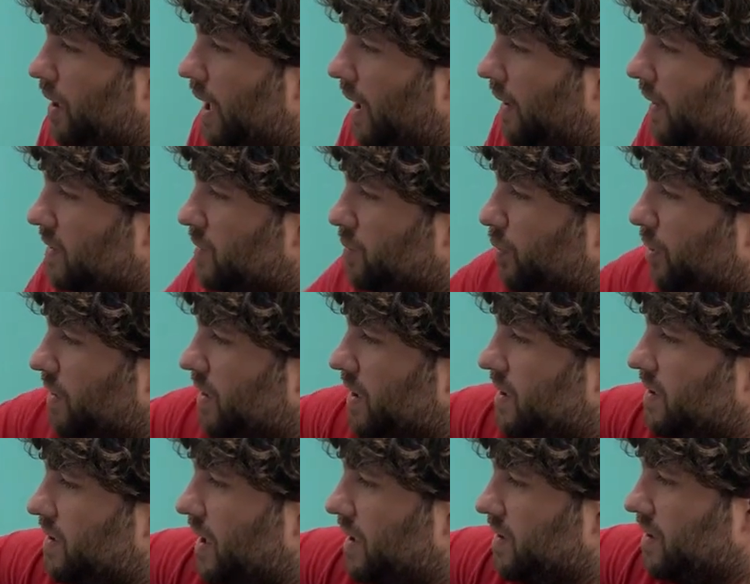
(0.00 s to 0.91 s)
Now let's put
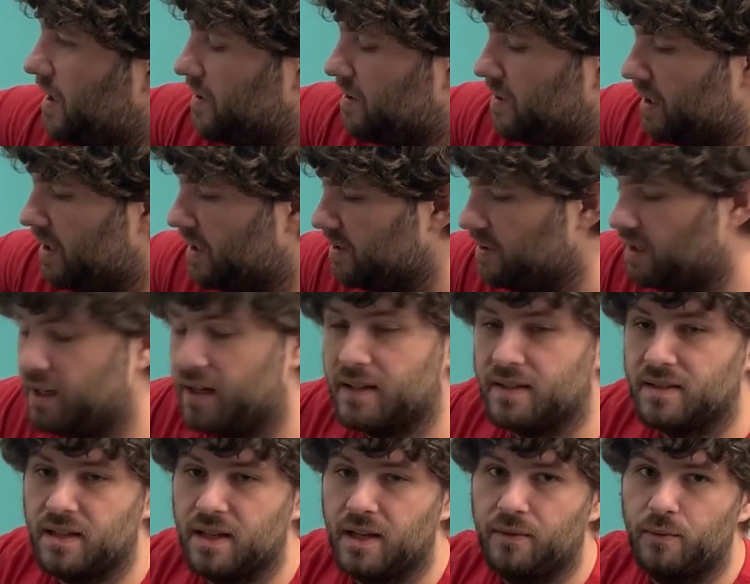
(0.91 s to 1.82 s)
these SSDs in
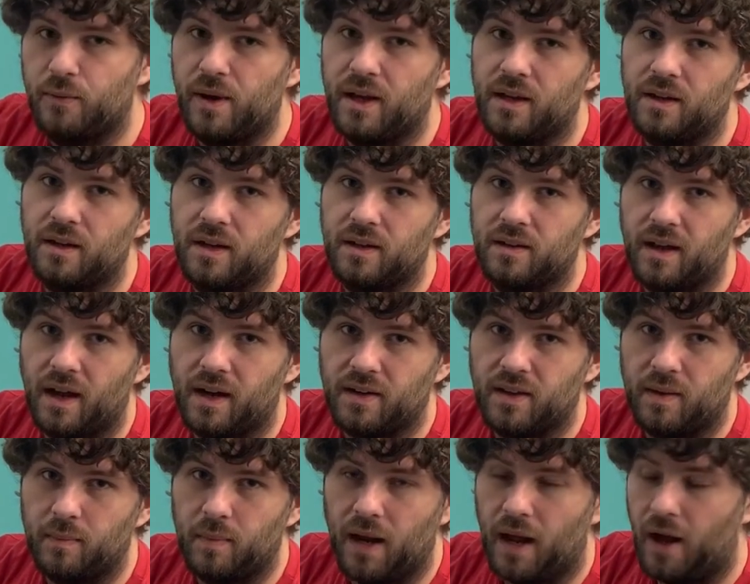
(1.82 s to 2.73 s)
and see if we can detect
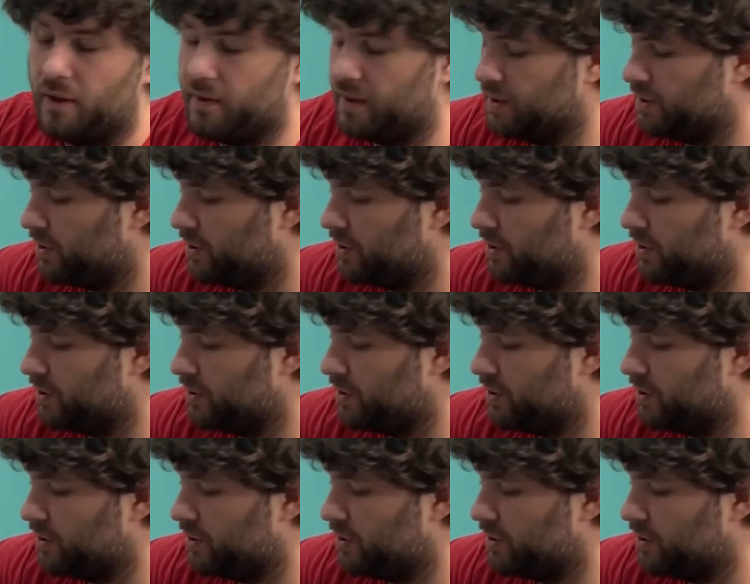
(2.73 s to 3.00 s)
them and how they